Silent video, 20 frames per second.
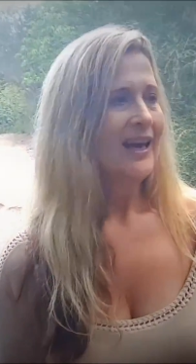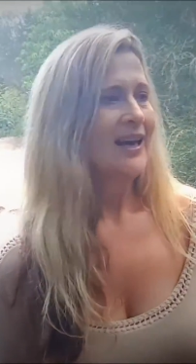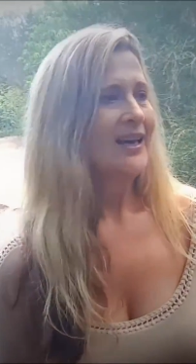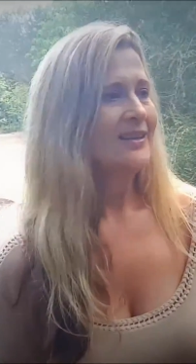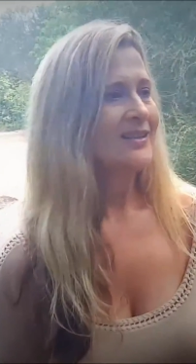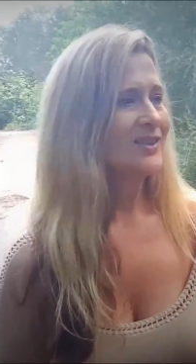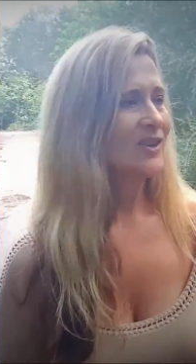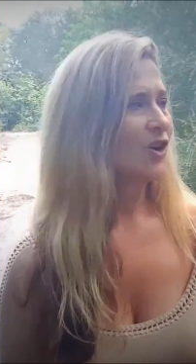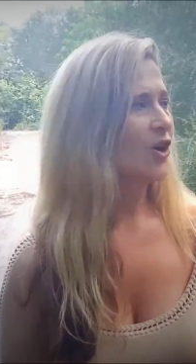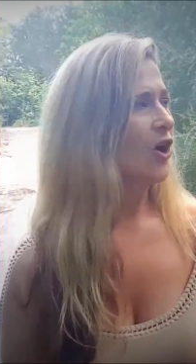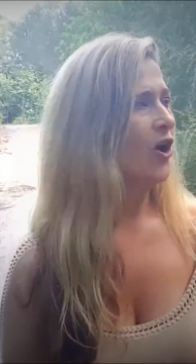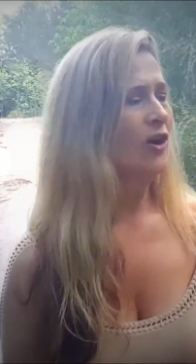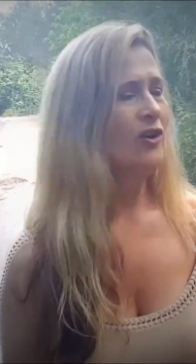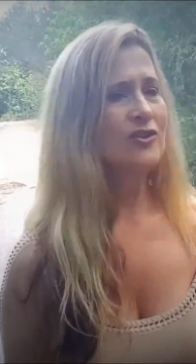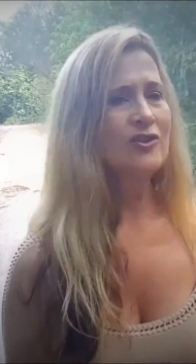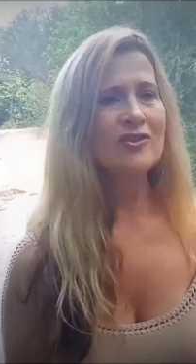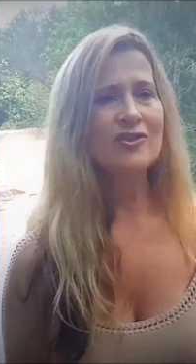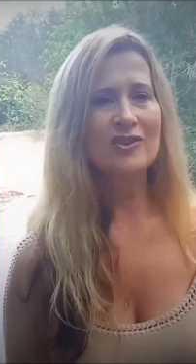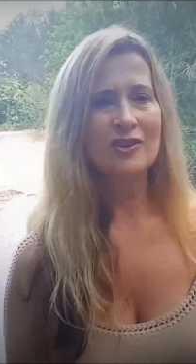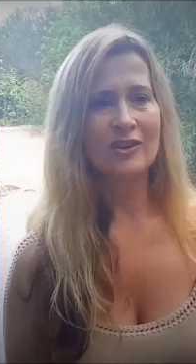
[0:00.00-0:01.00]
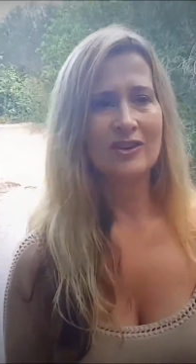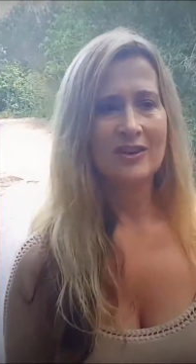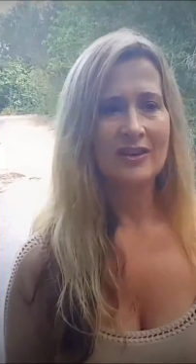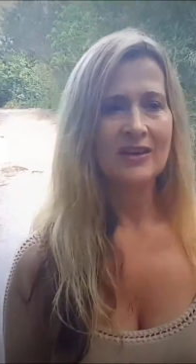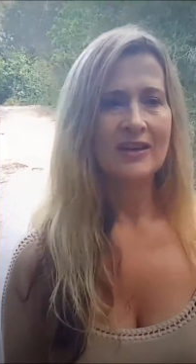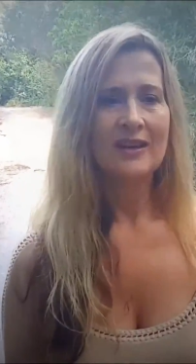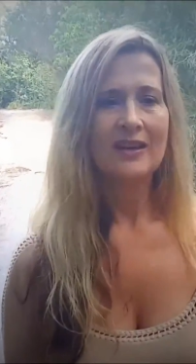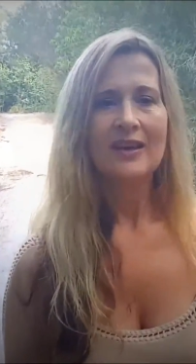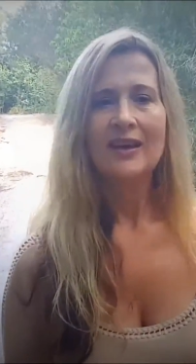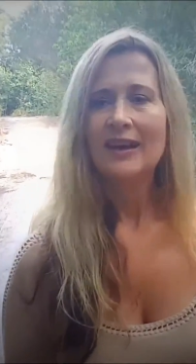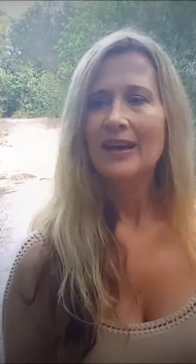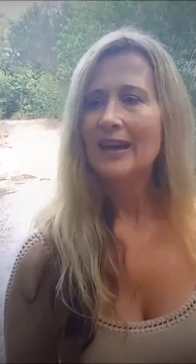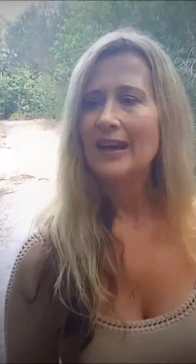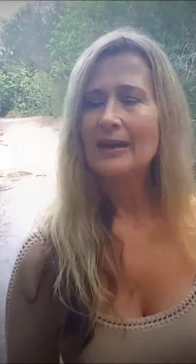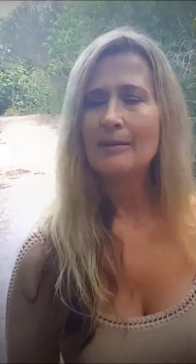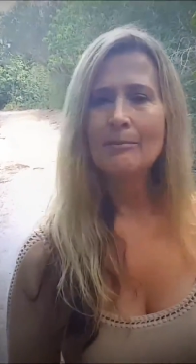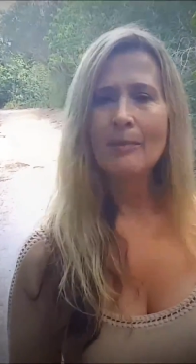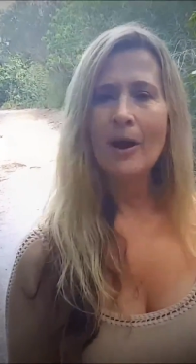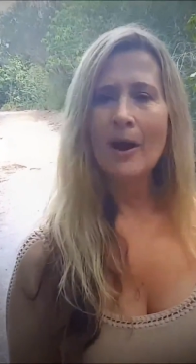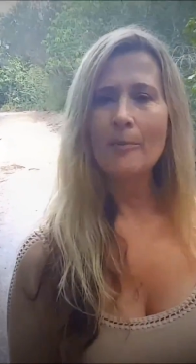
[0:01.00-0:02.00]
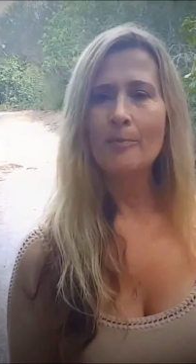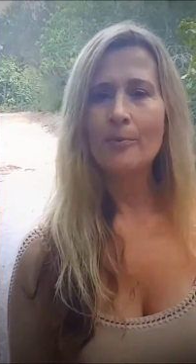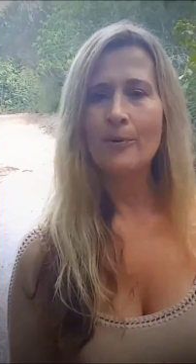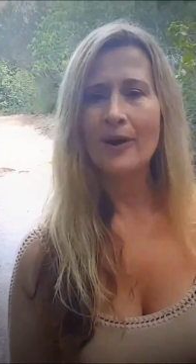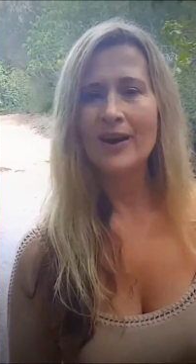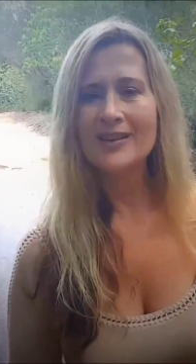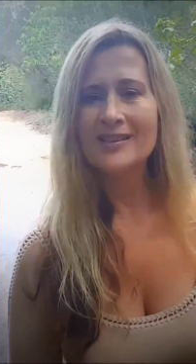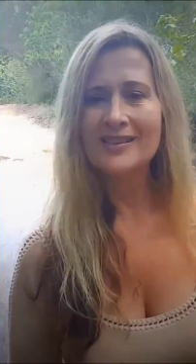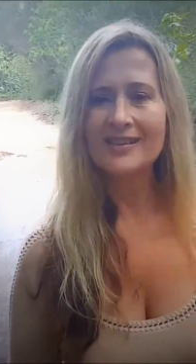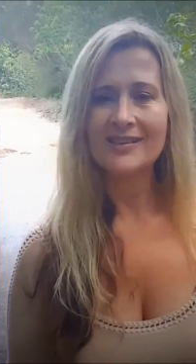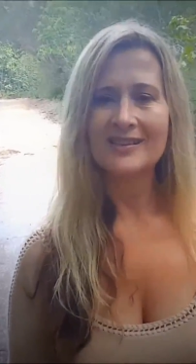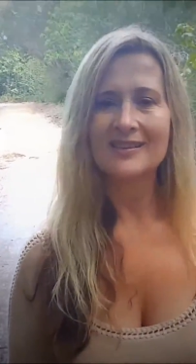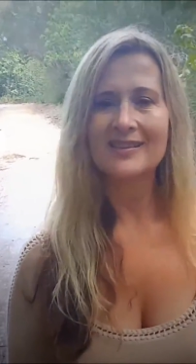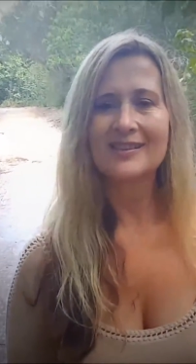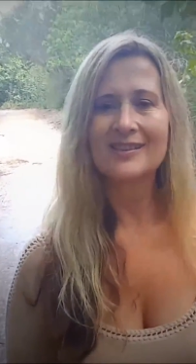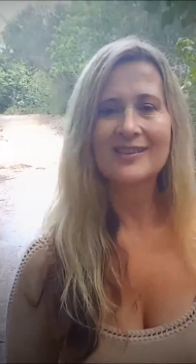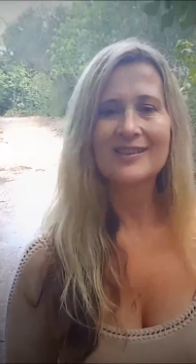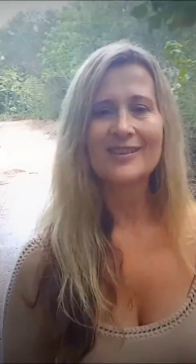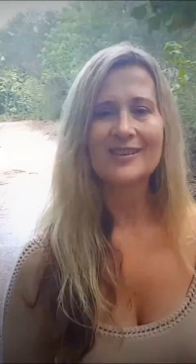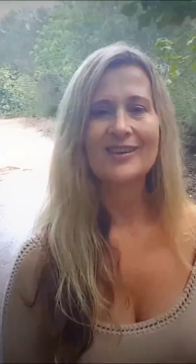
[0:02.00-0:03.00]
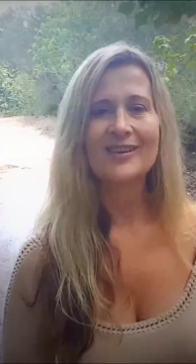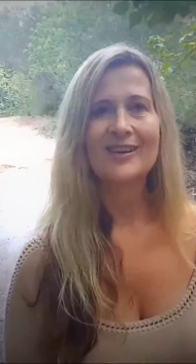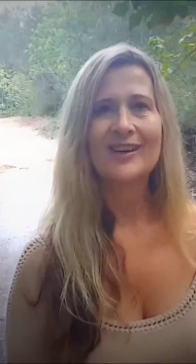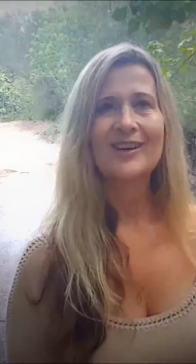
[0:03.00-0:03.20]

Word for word: is conjured in my presence.